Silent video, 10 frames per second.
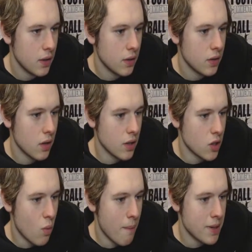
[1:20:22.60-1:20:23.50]
Goes out to
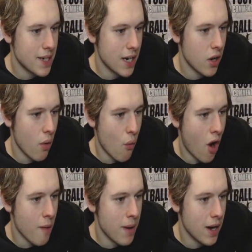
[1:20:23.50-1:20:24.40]
Wan-Bissaka at
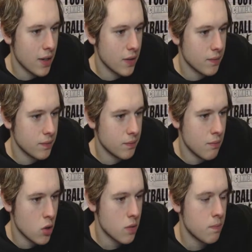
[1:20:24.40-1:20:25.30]
right back.
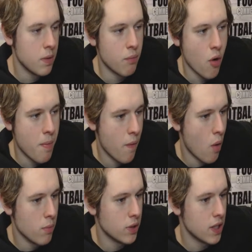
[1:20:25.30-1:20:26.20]
Much improved
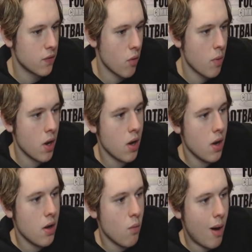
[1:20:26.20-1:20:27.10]
performances from
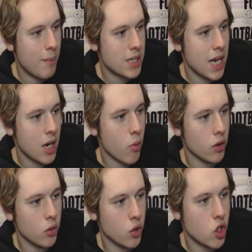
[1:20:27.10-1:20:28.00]
Wan-Bissaka and
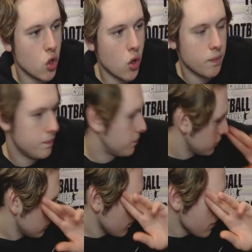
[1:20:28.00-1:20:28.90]
Luke Shaw
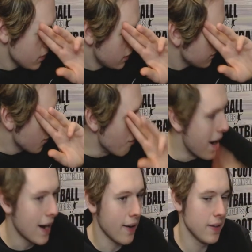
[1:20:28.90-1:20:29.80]
at full
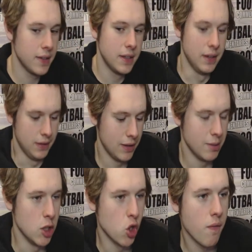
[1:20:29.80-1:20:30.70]
back. After
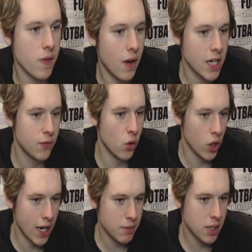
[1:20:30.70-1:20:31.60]
being dropped for the last 4
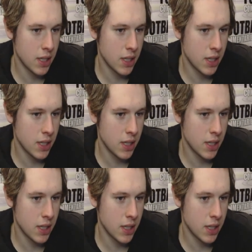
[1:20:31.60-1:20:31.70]
games.